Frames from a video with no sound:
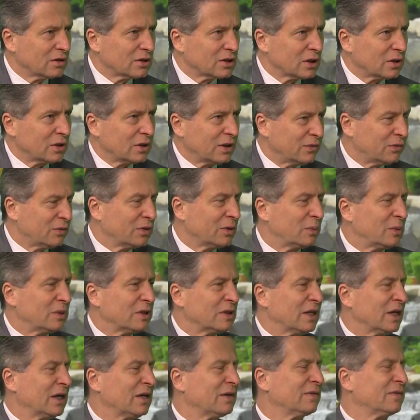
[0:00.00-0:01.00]
So if we
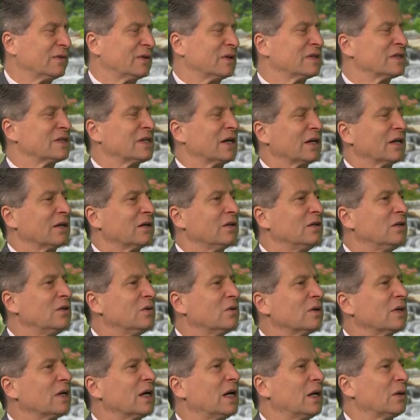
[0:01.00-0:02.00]
pretend for a second
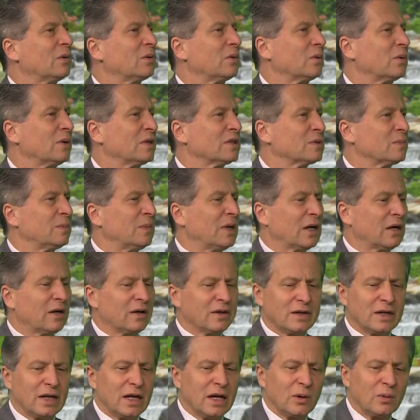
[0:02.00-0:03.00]
you and I were once
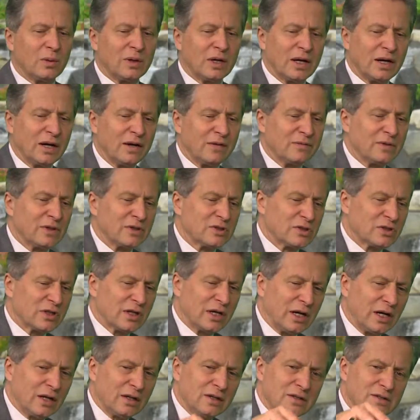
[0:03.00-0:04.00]
married, now we have this
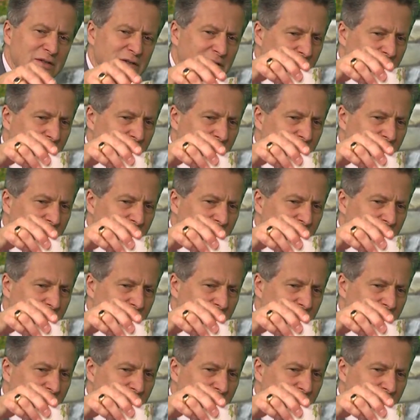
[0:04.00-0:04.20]
child,